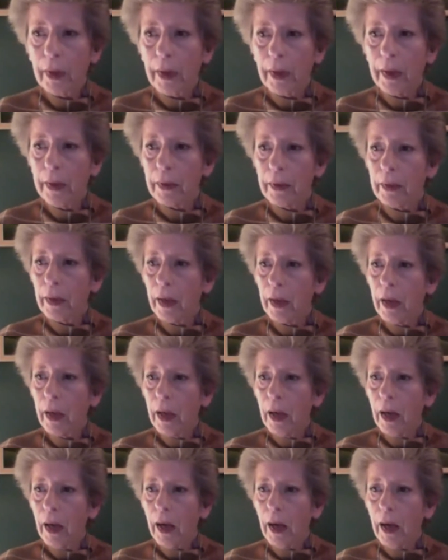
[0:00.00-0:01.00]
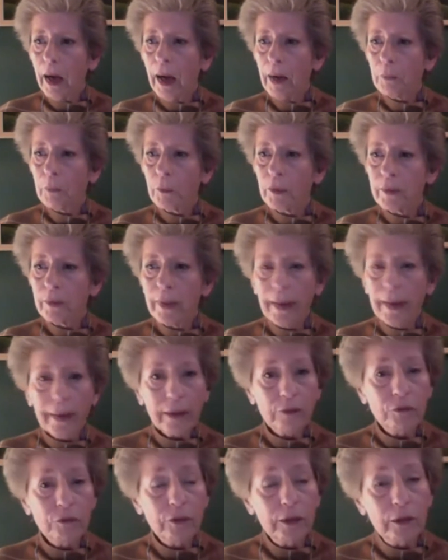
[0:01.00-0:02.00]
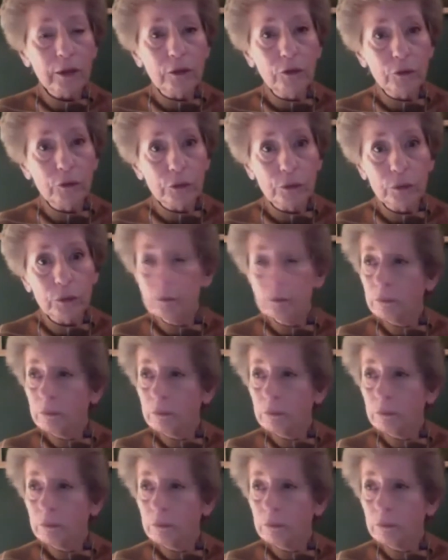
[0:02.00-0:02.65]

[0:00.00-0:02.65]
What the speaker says: And I relaxed into